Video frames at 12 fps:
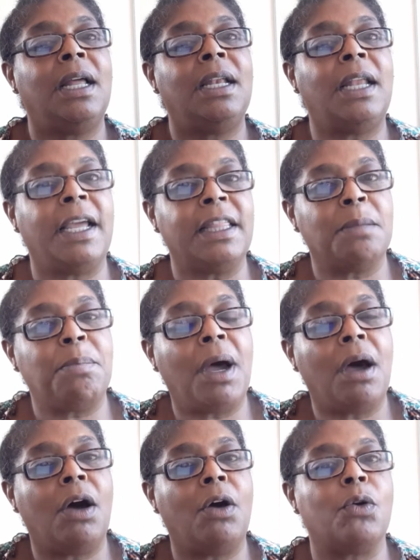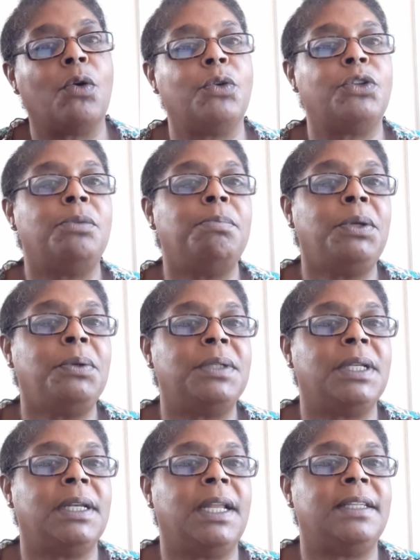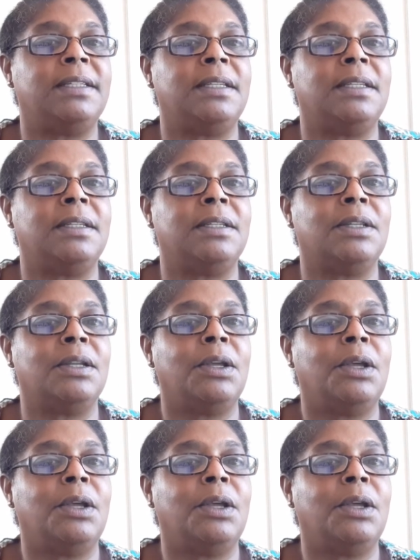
like the park or to music lessons,